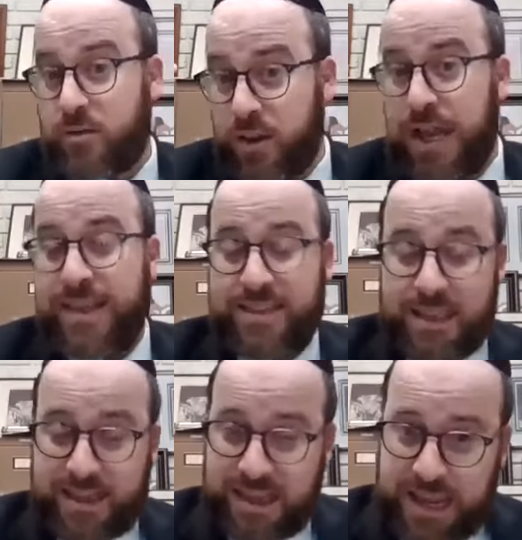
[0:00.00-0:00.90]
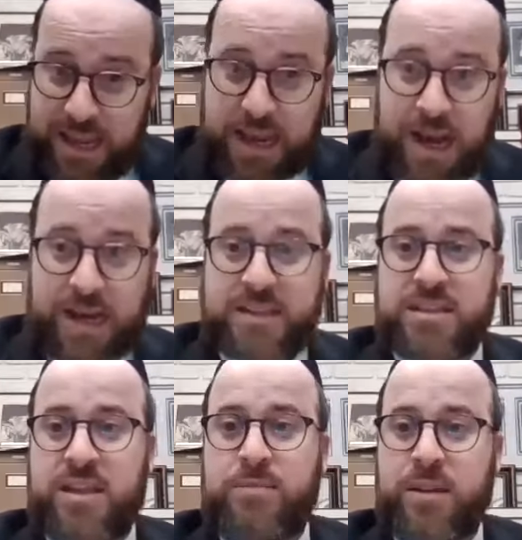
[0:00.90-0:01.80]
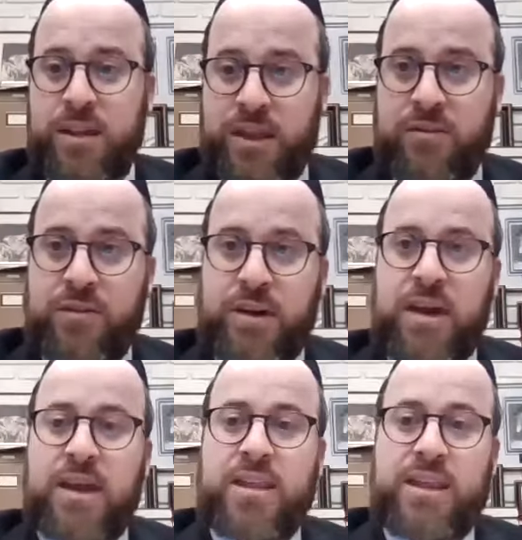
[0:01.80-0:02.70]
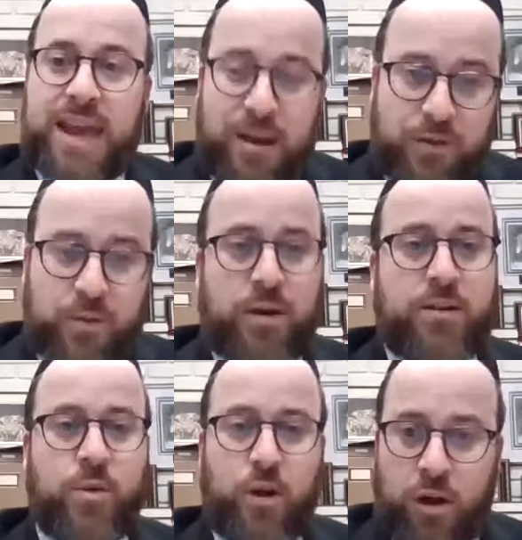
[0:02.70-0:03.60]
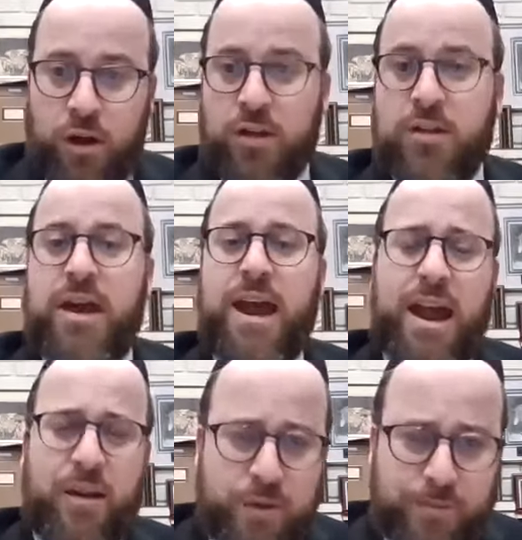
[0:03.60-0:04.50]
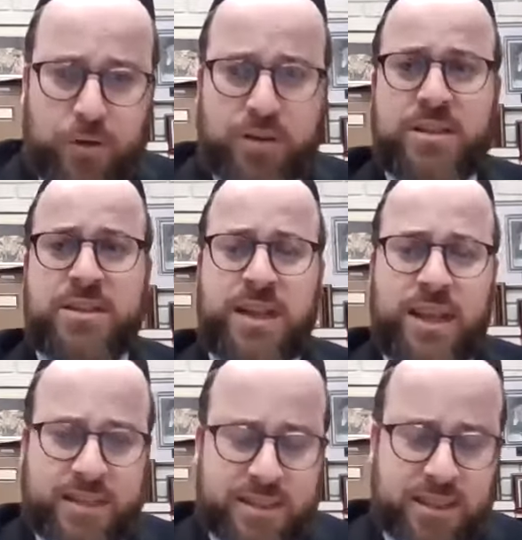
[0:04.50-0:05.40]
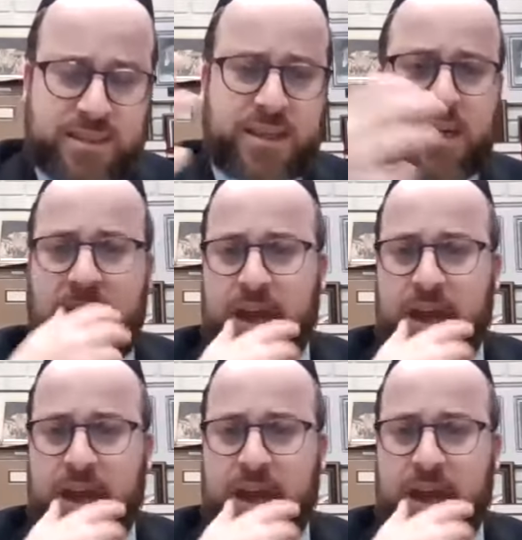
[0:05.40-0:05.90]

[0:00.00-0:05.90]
Really, I, I, I honestly believe that everyone, we all, every person today needs chizuk,